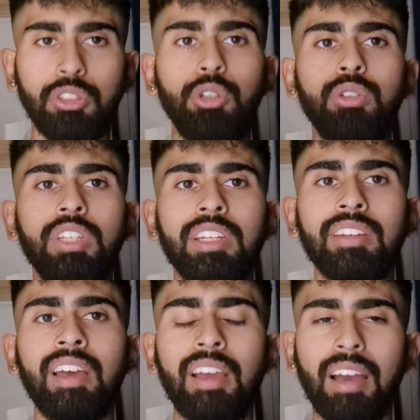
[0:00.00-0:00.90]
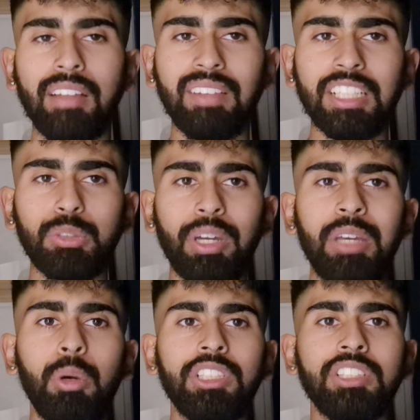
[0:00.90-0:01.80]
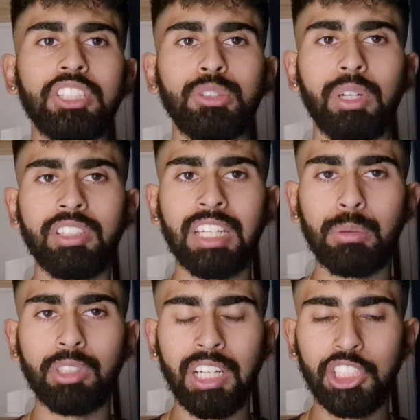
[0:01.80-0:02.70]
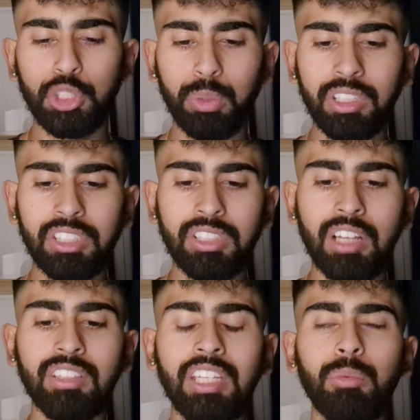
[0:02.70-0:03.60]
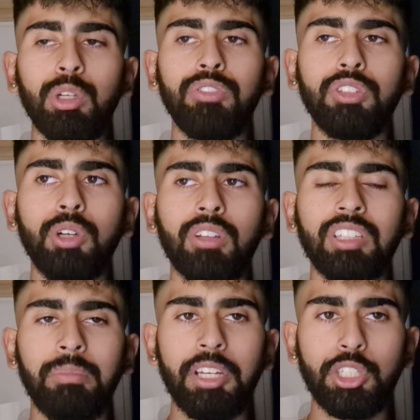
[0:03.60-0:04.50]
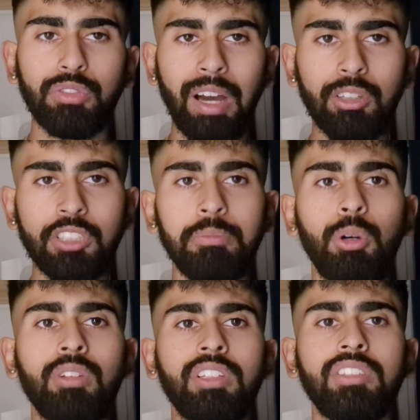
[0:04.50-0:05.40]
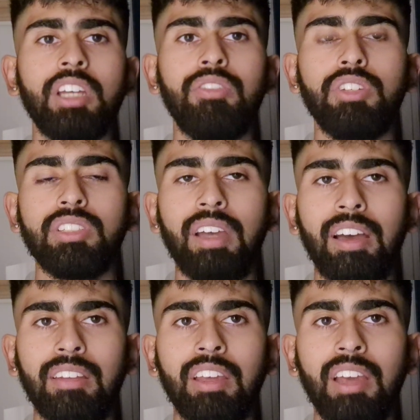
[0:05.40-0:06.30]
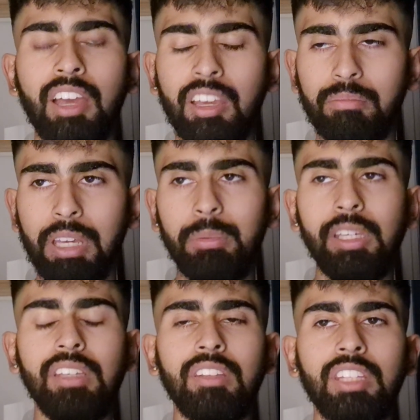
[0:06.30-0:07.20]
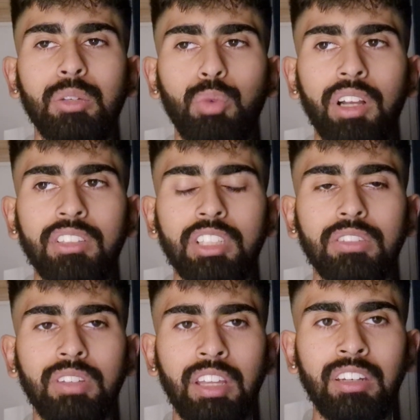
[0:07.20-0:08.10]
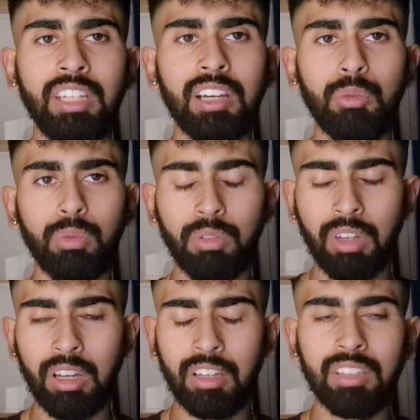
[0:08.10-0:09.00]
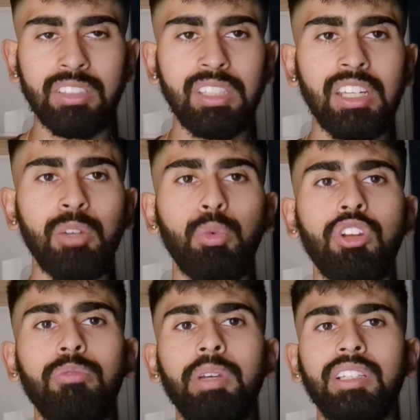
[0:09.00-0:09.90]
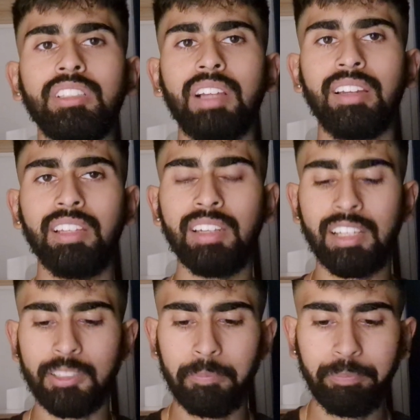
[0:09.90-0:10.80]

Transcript: No, you didn't, and that's why he wasn't as threatening. Whereas Ashwin certainly would have got the measure of how to bowl on the surface, and maybe the runs that India conceded would have been slightly less.